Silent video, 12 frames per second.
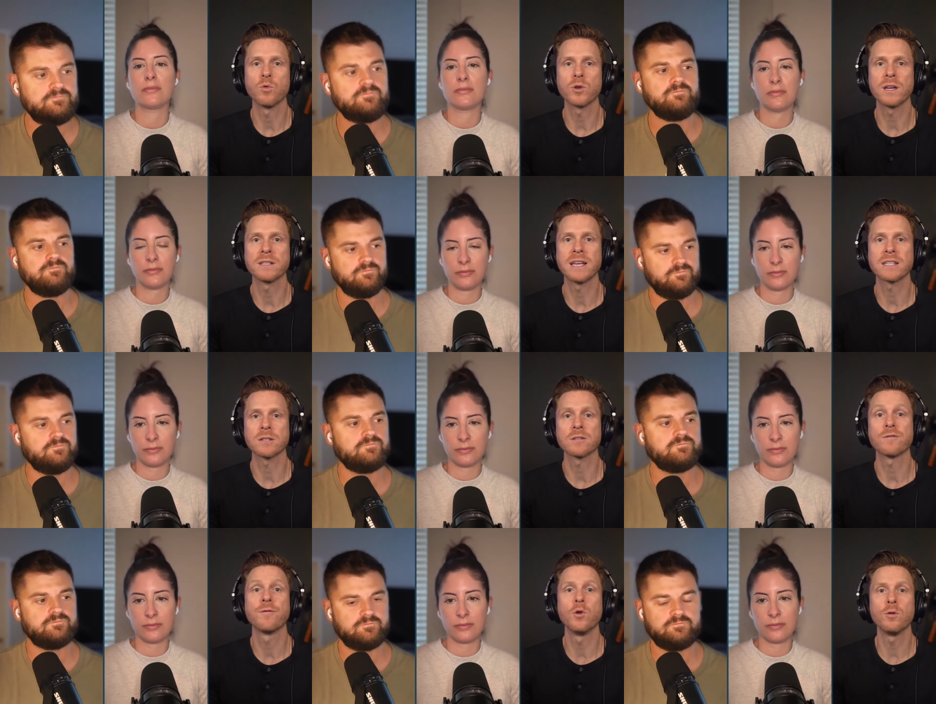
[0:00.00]
Speaker 1: we'll get Tesla's
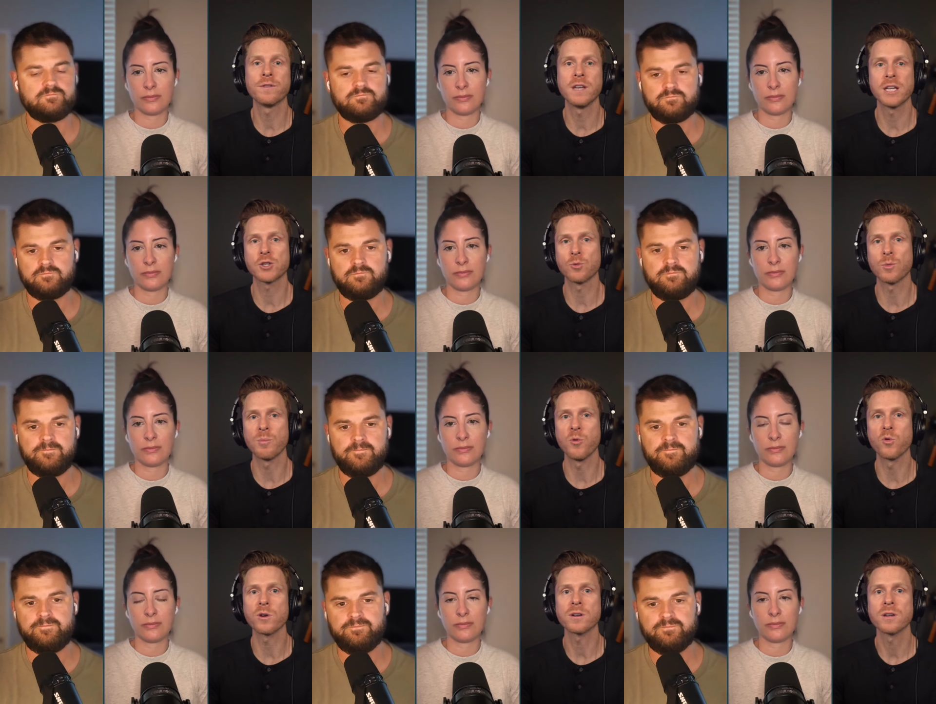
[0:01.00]
full financial
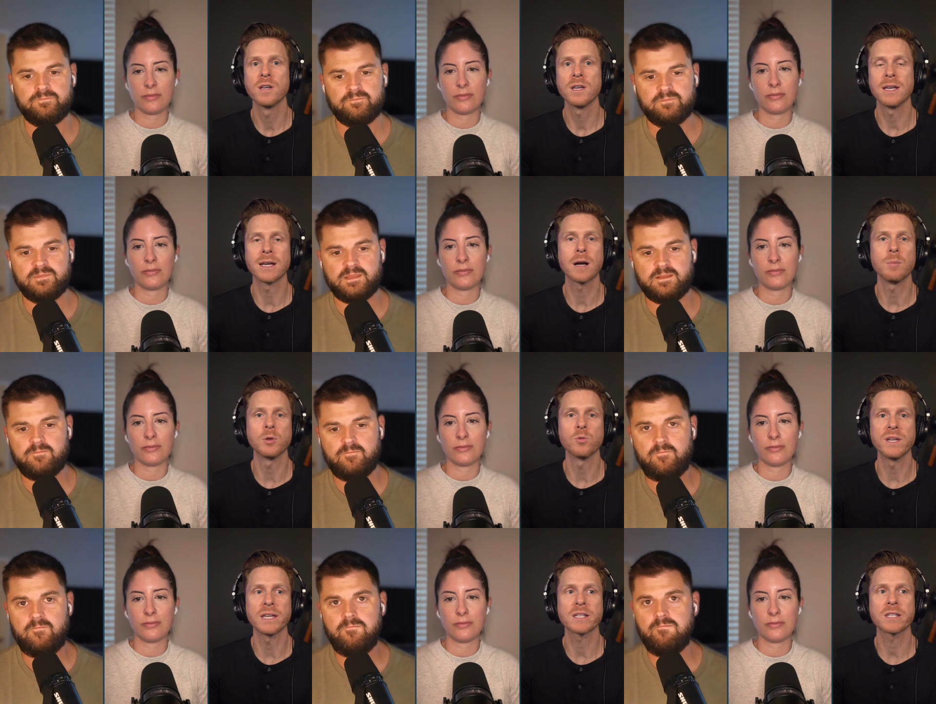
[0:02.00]
report in a couple of
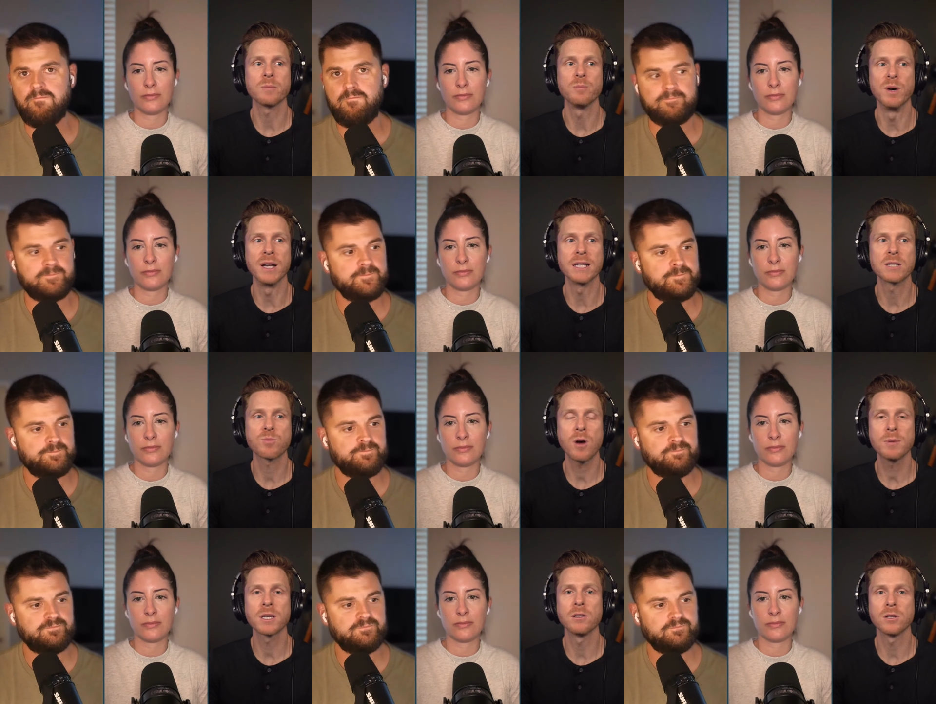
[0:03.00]
weeks, but it's
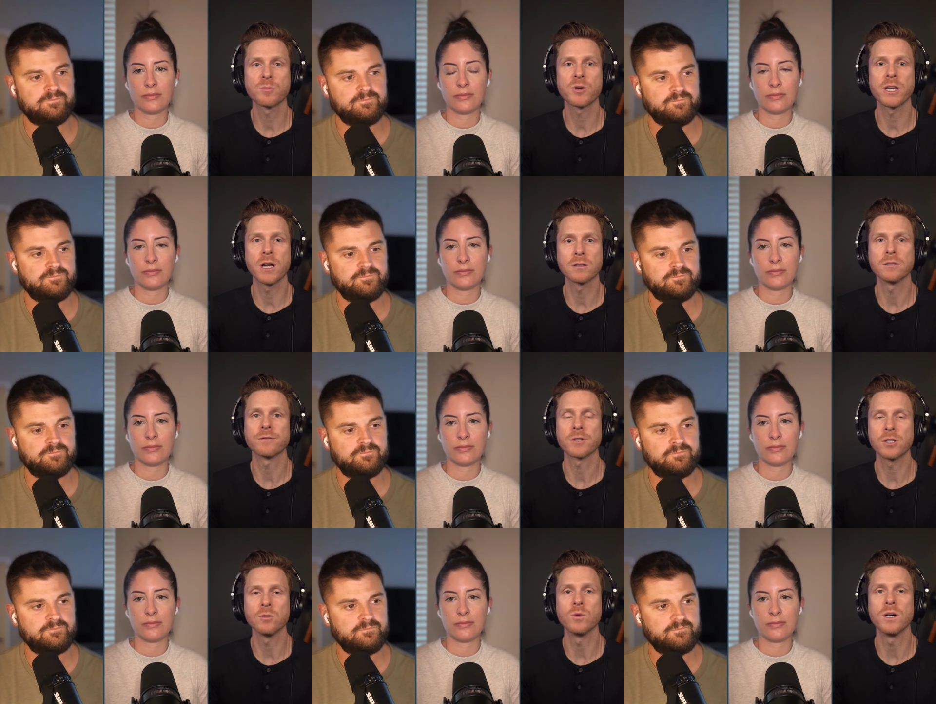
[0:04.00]
probably going to look pretty ugly for
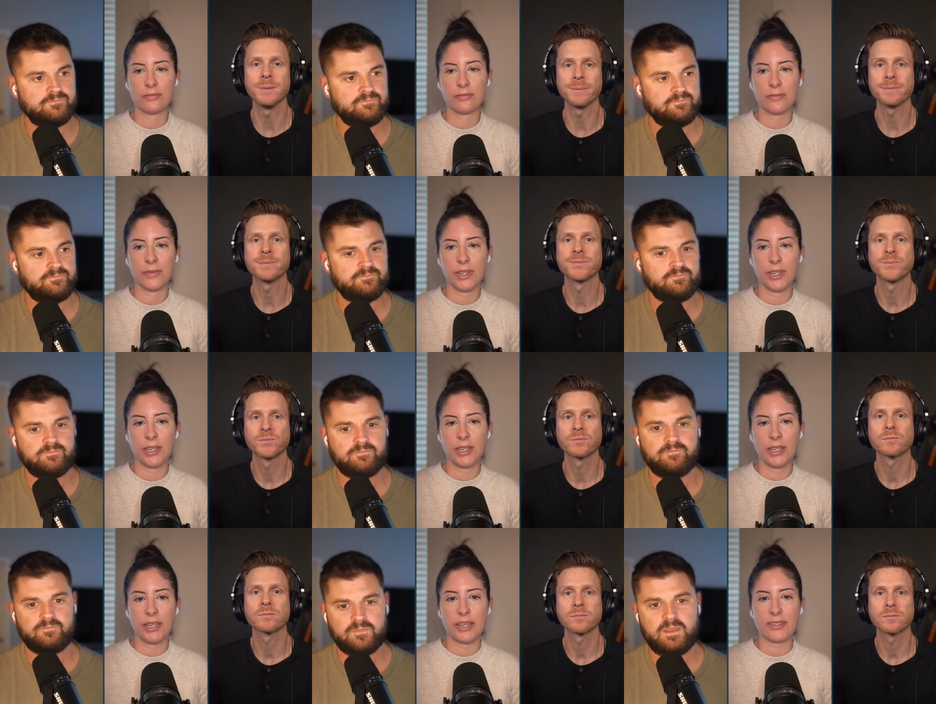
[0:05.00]
Q1.
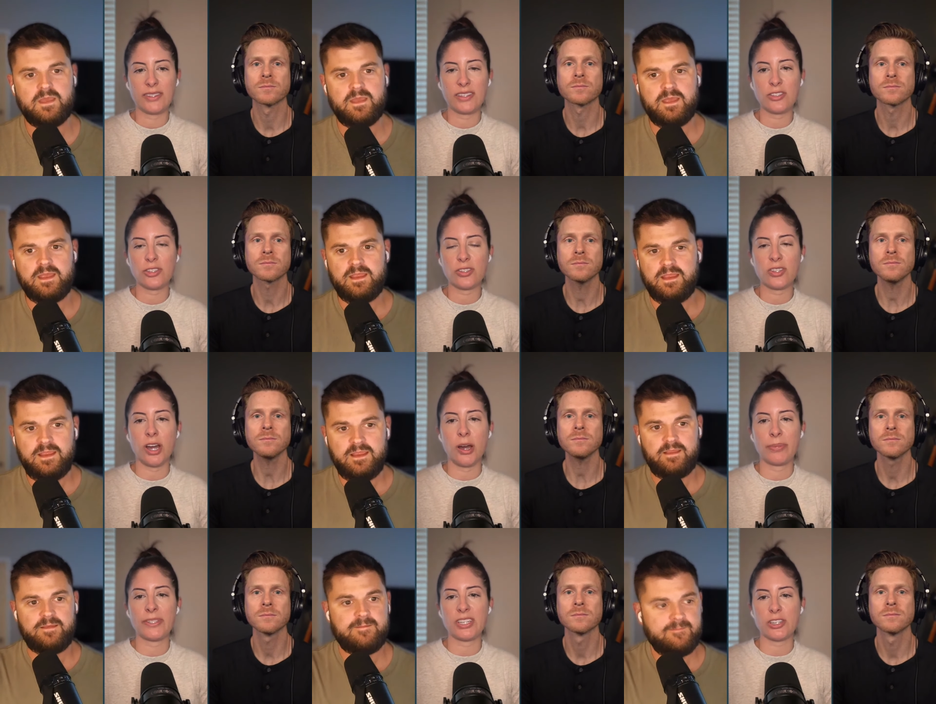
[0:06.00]
Speaker 2: Is this just
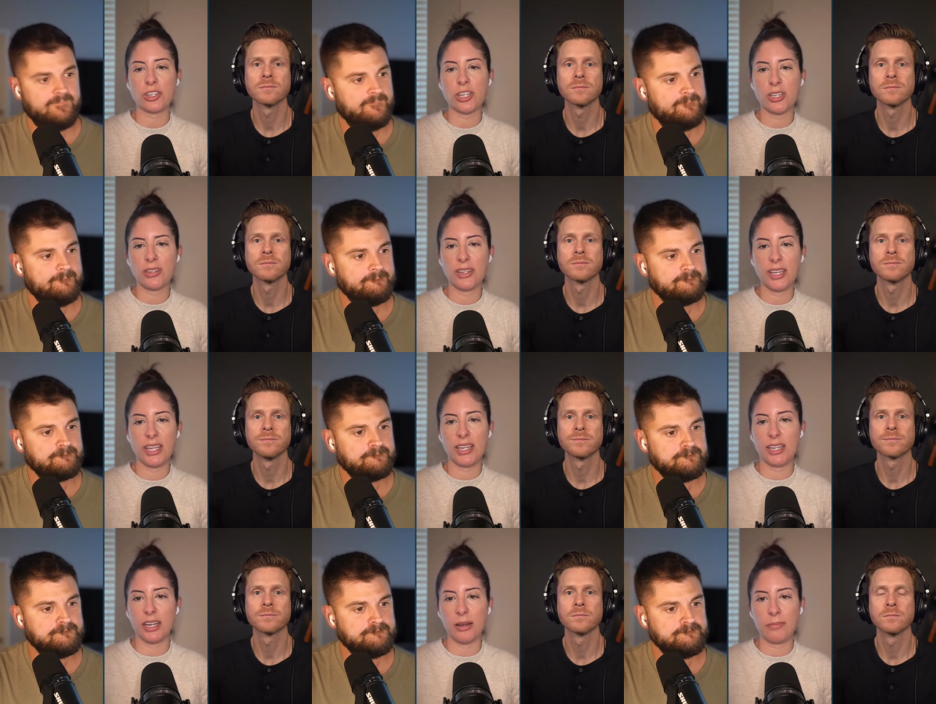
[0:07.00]
competition
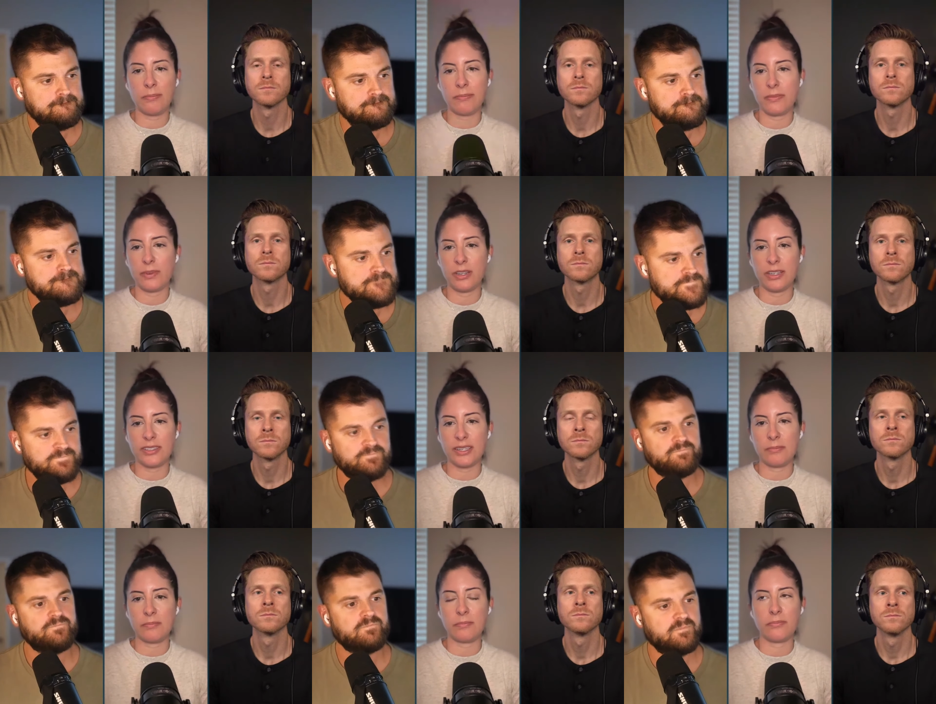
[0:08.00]
heating up? Is
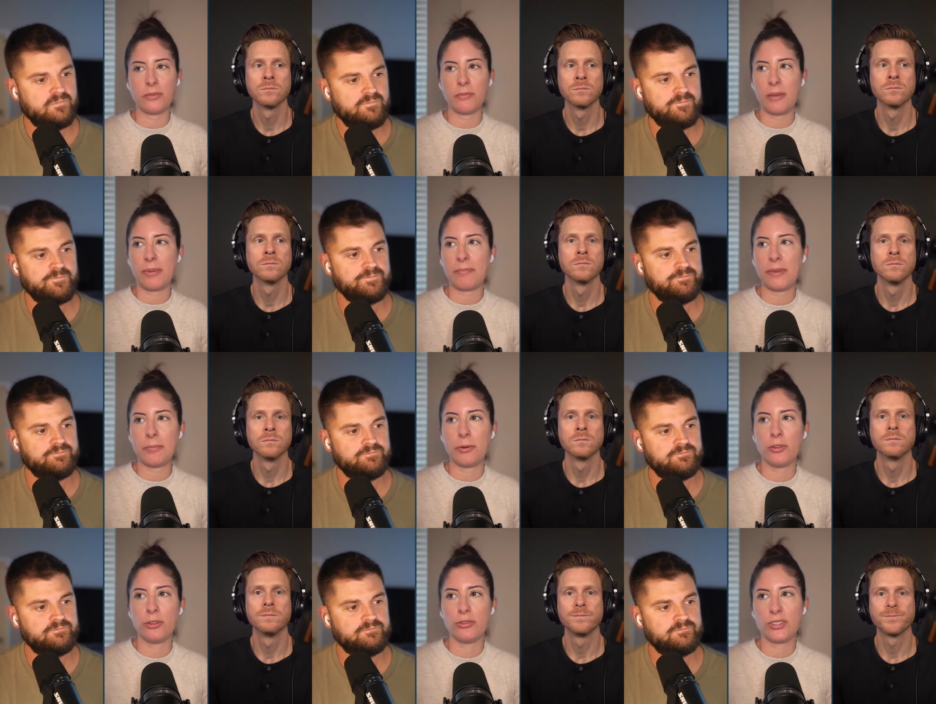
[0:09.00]
it maybe
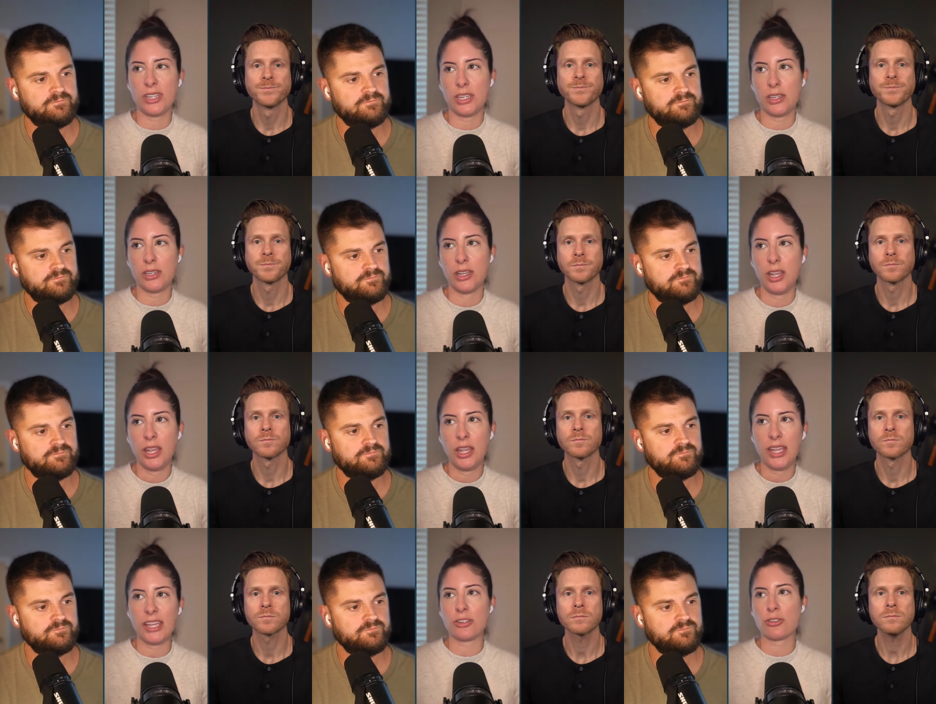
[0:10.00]
people losing
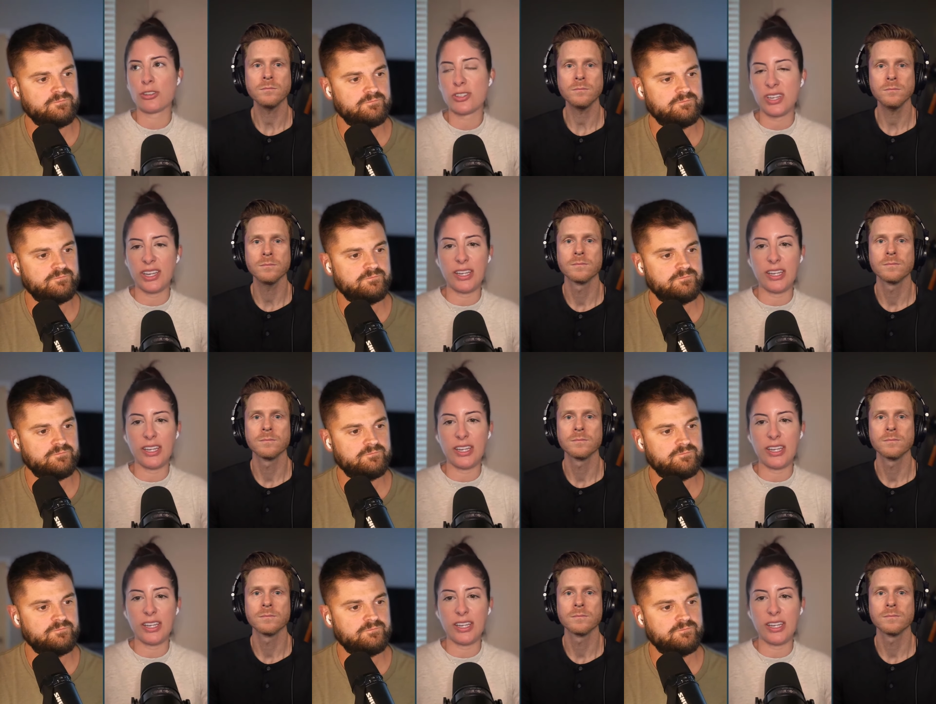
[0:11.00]
interest in